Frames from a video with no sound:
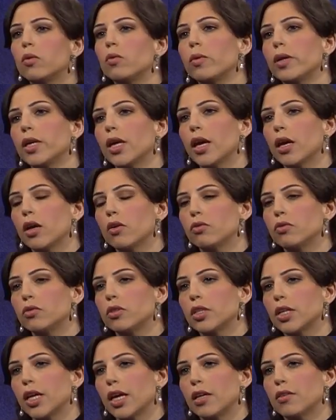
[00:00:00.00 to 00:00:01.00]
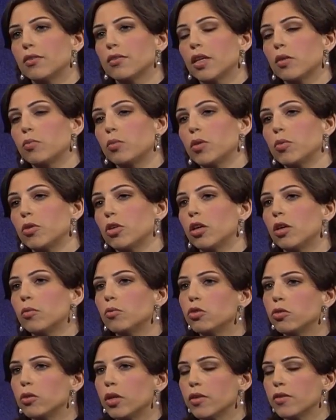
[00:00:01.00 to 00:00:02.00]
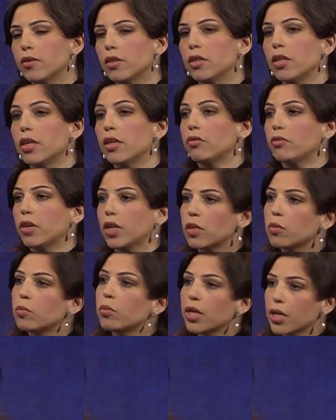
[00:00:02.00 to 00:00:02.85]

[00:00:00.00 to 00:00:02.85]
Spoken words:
we have the case that people come to us and they're affected by